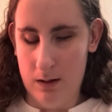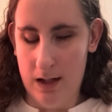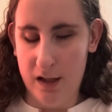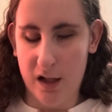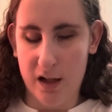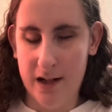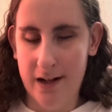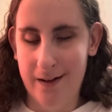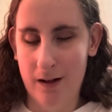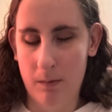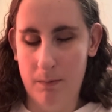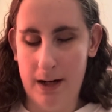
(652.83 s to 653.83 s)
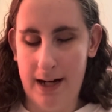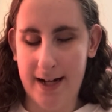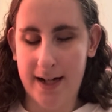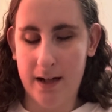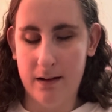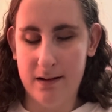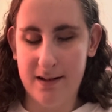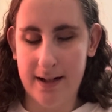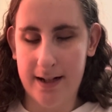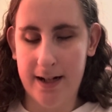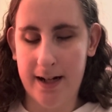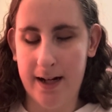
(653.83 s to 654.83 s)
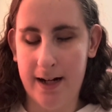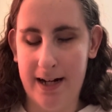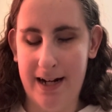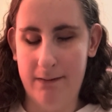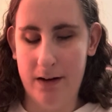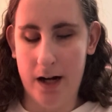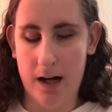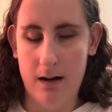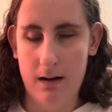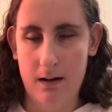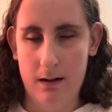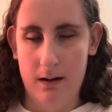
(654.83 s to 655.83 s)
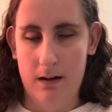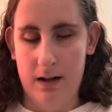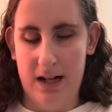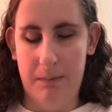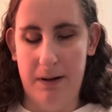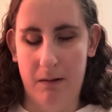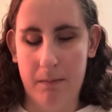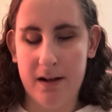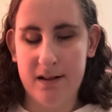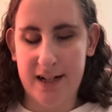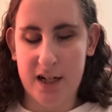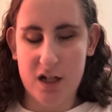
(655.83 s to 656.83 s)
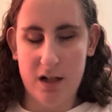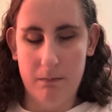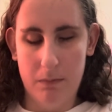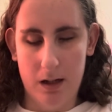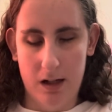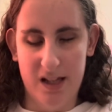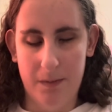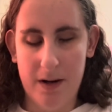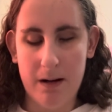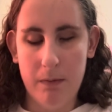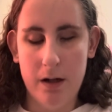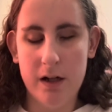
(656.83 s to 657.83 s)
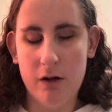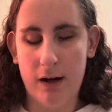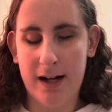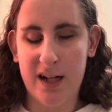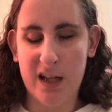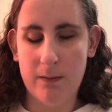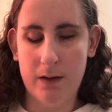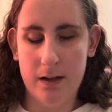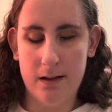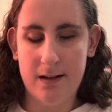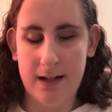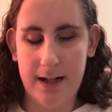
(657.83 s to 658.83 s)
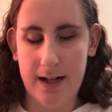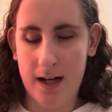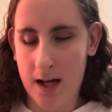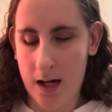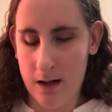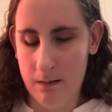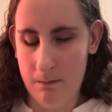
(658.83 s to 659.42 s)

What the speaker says: I need help. I can say I have a About Me section, but on the main menu I can even say,